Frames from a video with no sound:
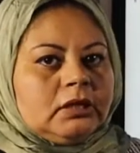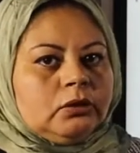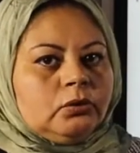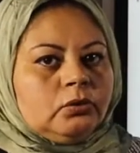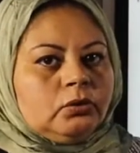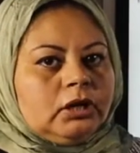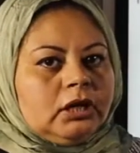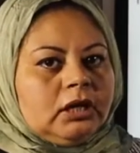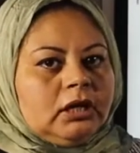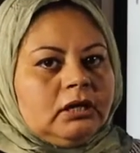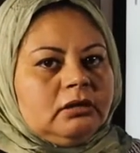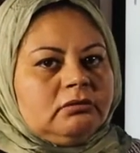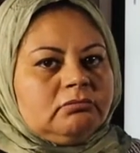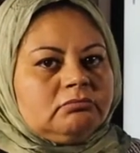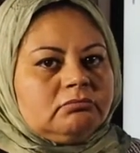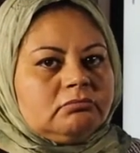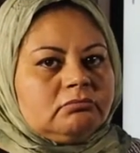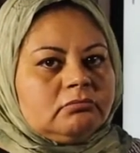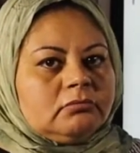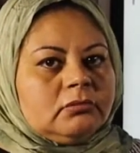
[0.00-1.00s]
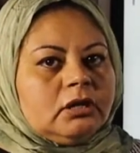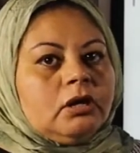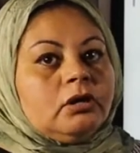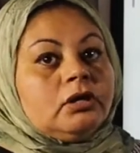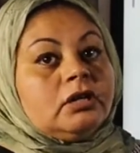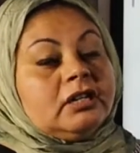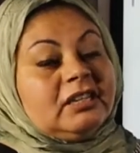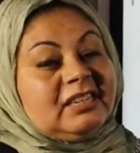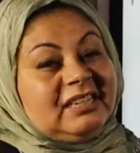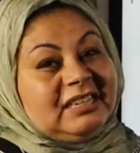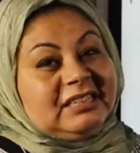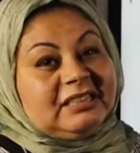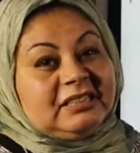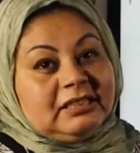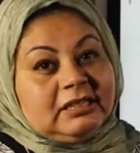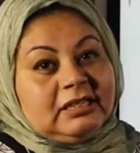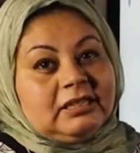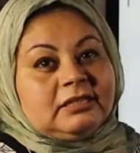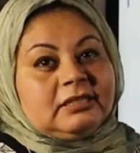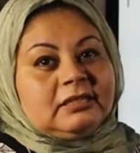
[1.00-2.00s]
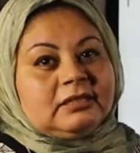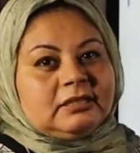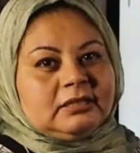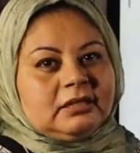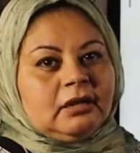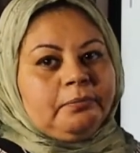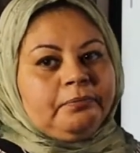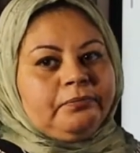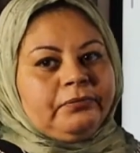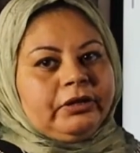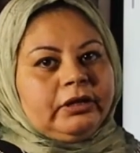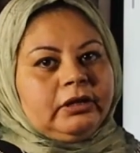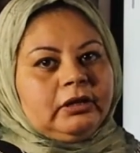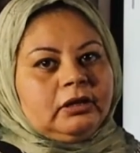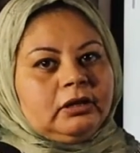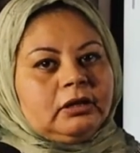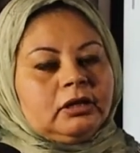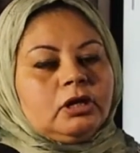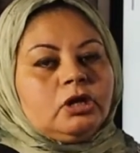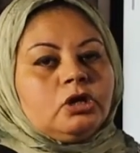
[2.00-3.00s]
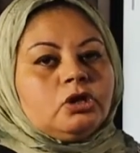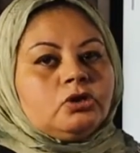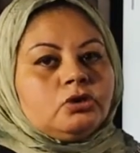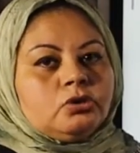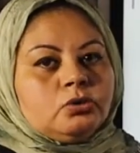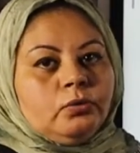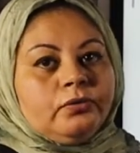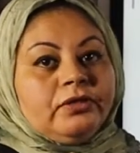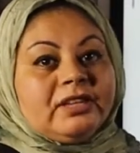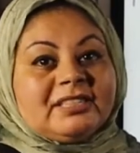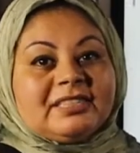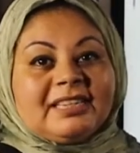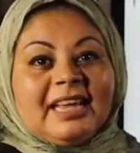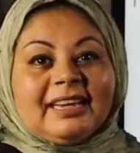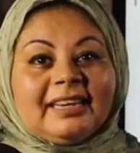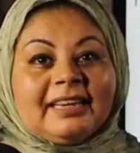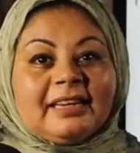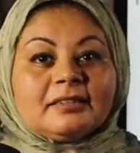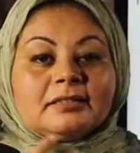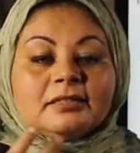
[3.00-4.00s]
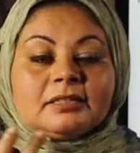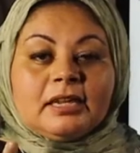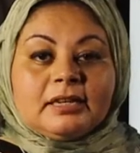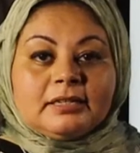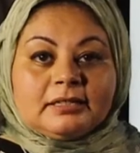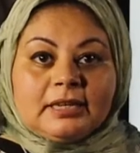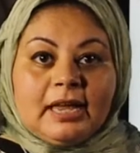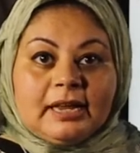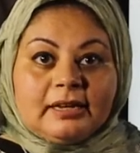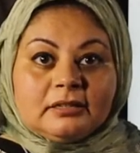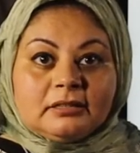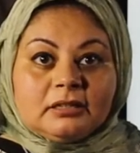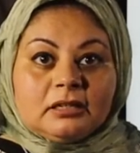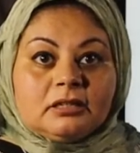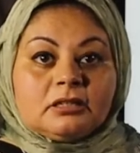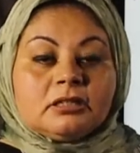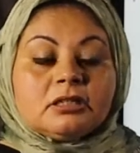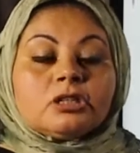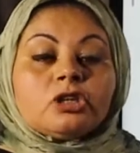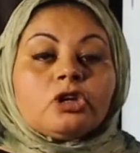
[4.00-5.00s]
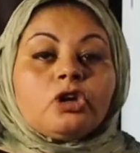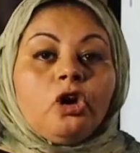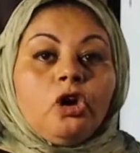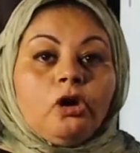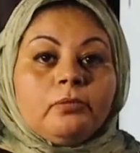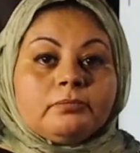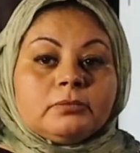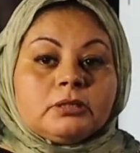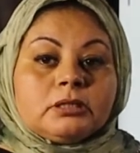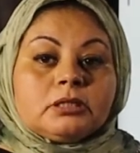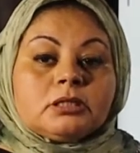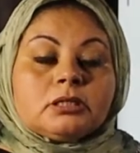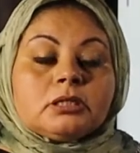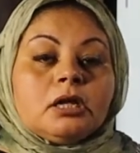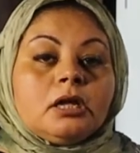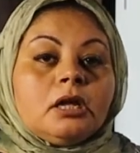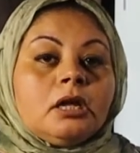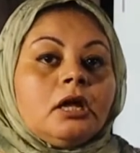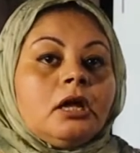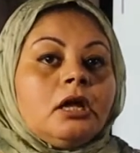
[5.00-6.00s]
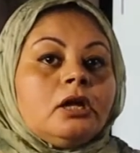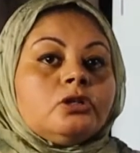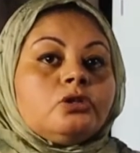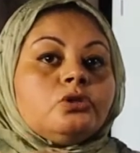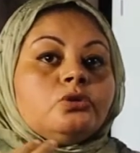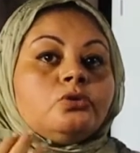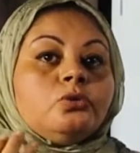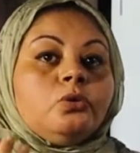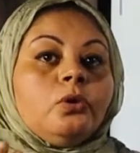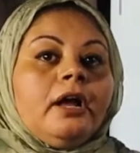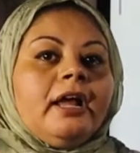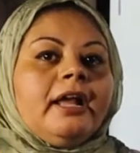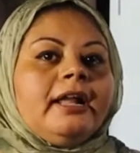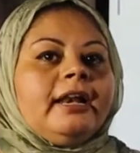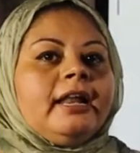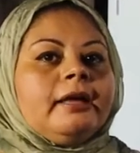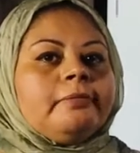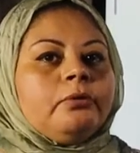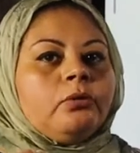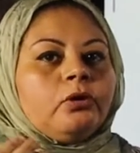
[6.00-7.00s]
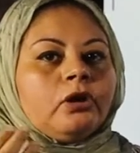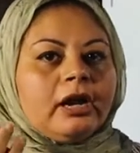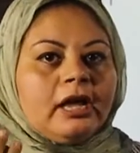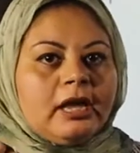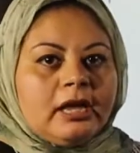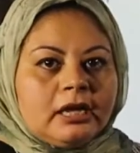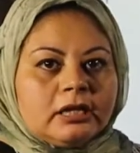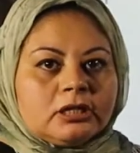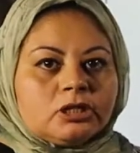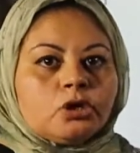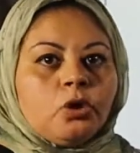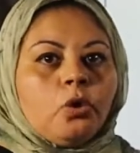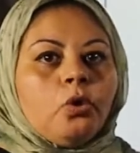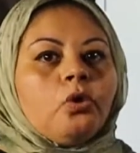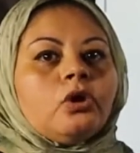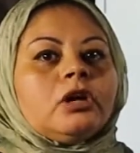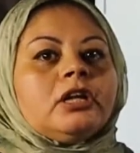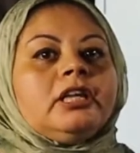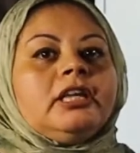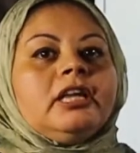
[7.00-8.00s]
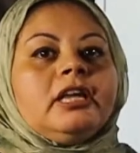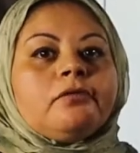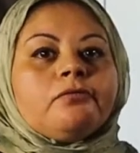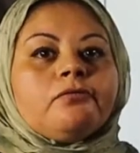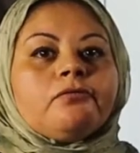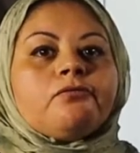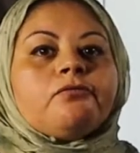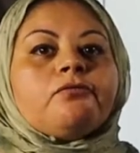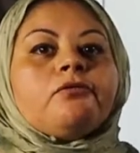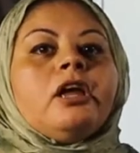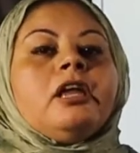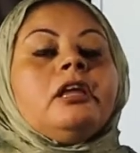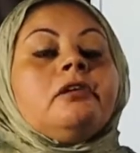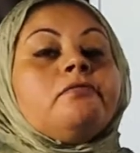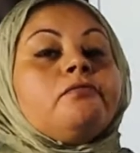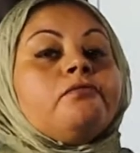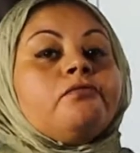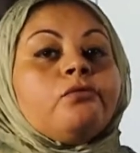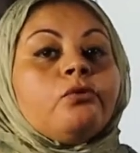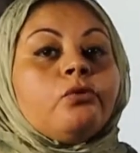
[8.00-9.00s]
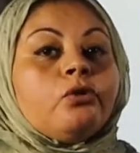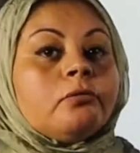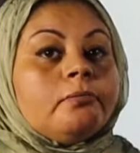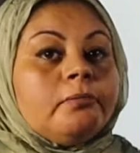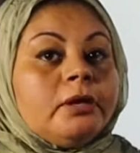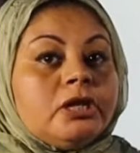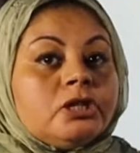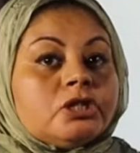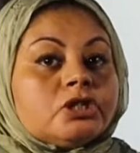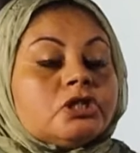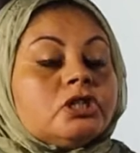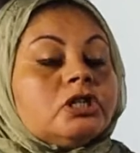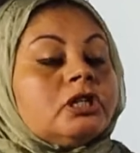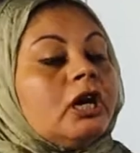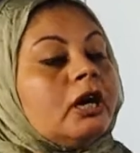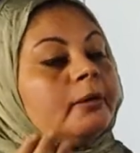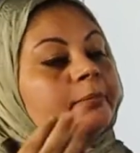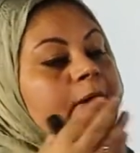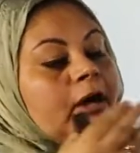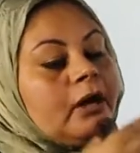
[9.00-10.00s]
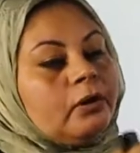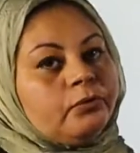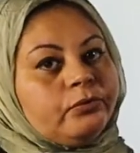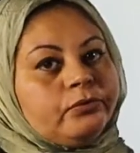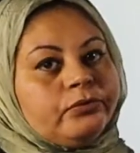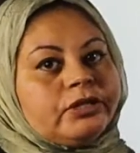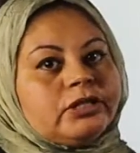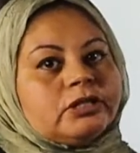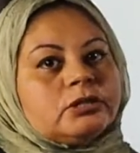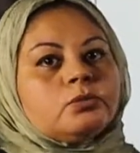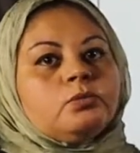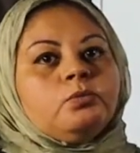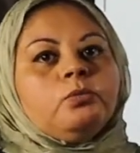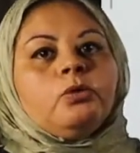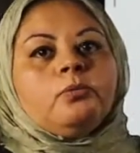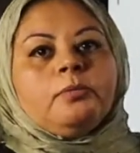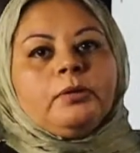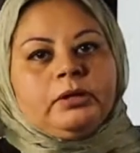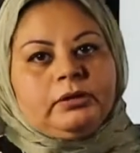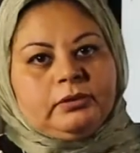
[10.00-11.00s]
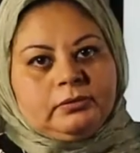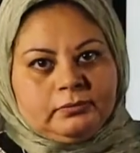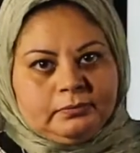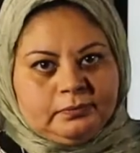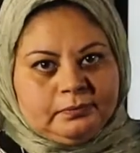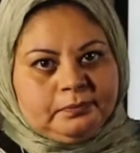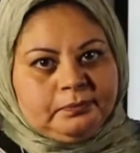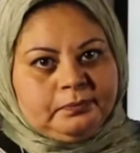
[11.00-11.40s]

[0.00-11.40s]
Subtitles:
Okay, it needs something. So the second sentence comes to elaborate or give information about this woman.